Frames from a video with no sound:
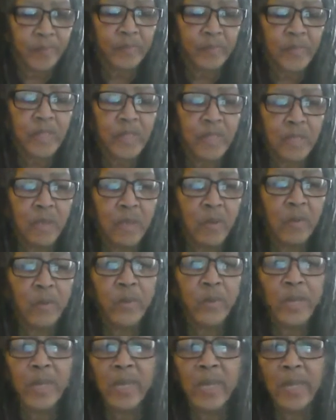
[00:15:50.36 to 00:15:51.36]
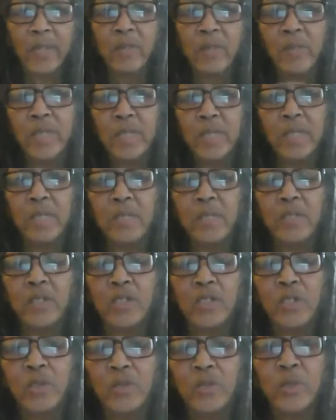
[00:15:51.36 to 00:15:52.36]
You know, when you get it into
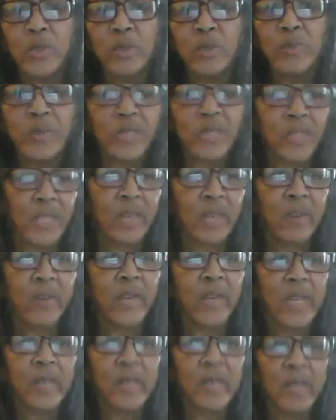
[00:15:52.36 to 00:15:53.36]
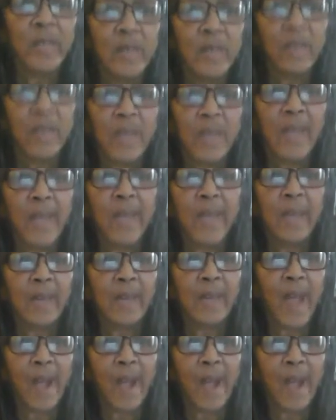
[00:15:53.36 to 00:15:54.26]
YouTube, share it and